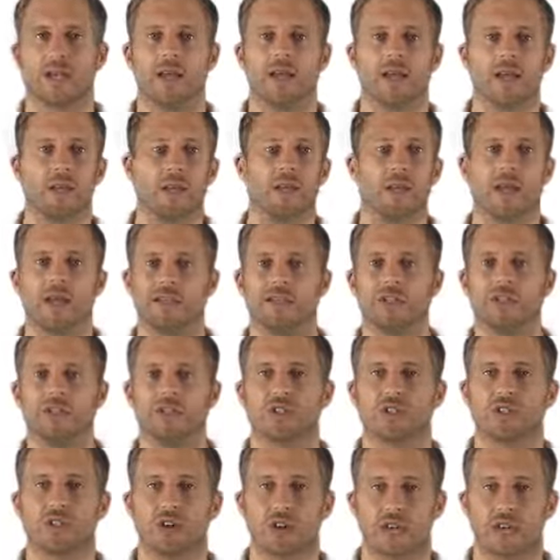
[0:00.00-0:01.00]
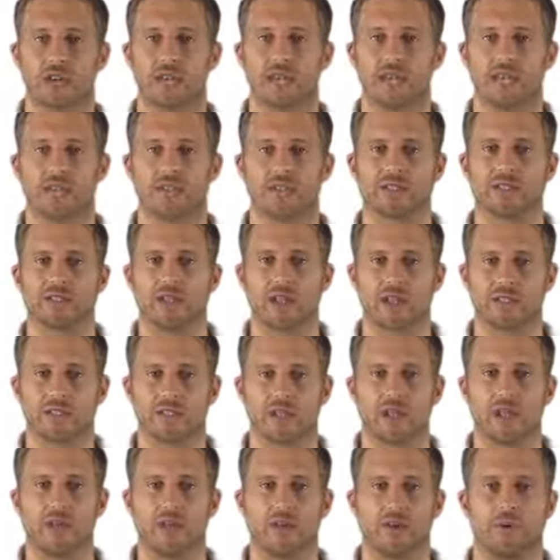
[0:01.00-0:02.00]
compared to just diet and exercise
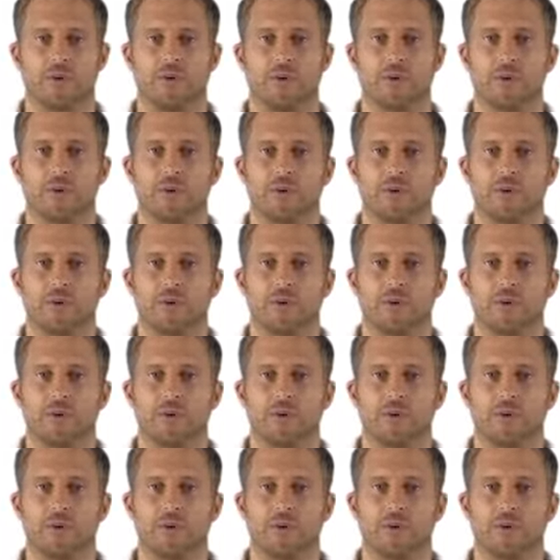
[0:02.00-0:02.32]
alone.